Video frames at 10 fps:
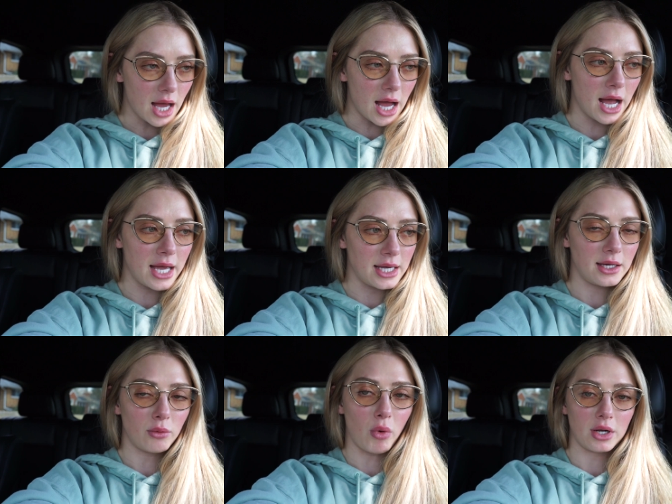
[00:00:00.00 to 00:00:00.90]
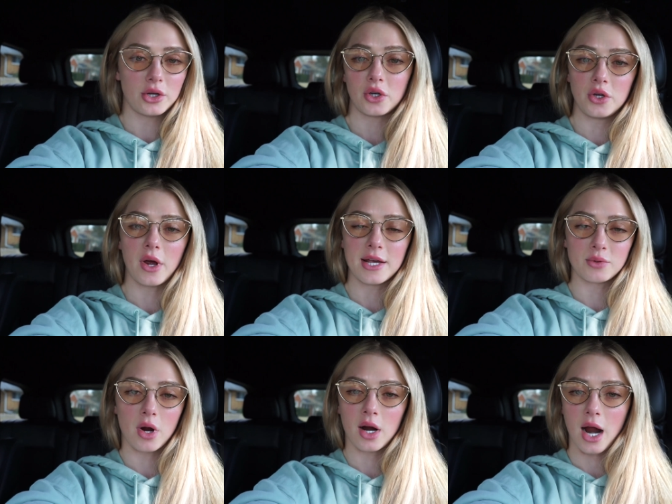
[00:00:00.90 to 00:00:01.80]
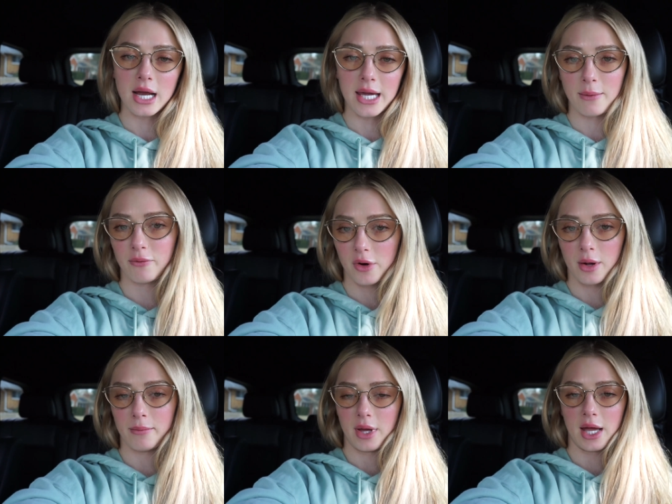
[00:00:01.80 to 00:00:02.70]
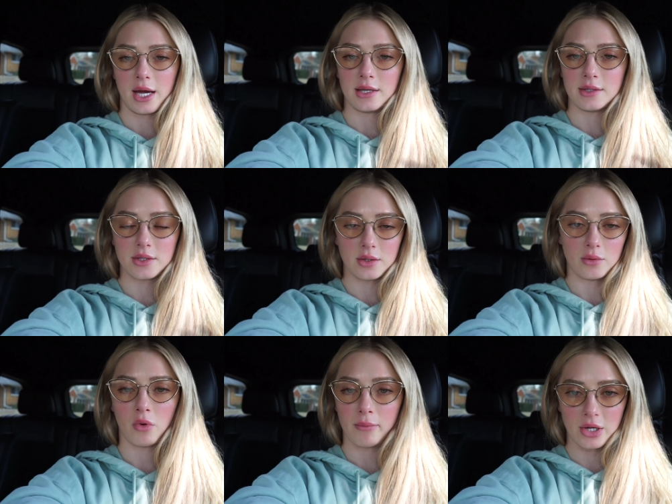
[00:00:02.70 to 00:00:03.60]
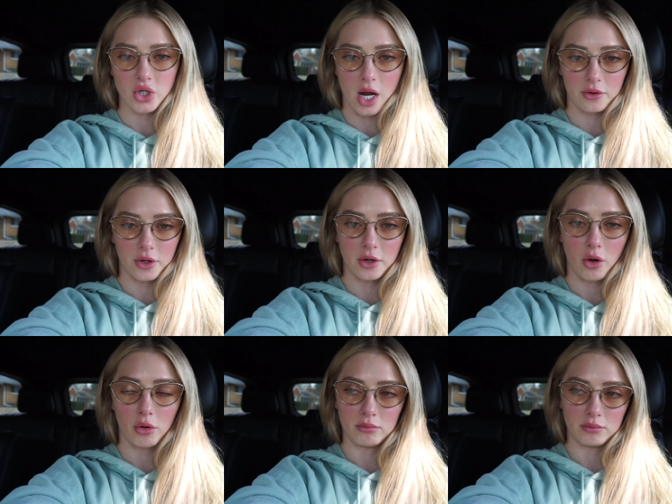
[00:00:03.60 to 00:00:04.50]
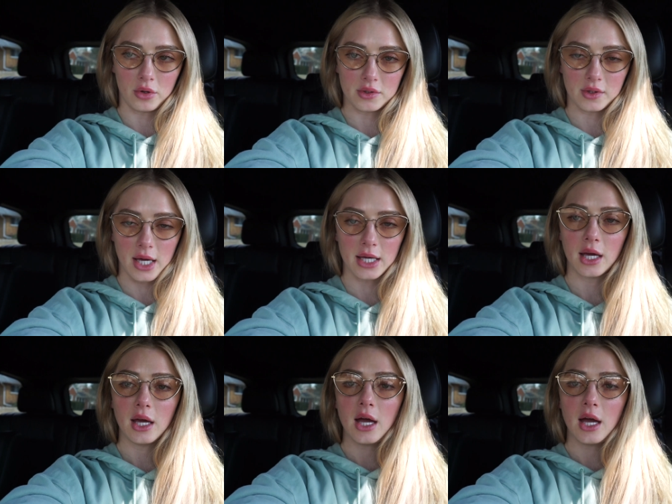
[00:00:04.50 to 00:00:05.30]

I wanted to show you guys where I came from and what my childhood home looked like.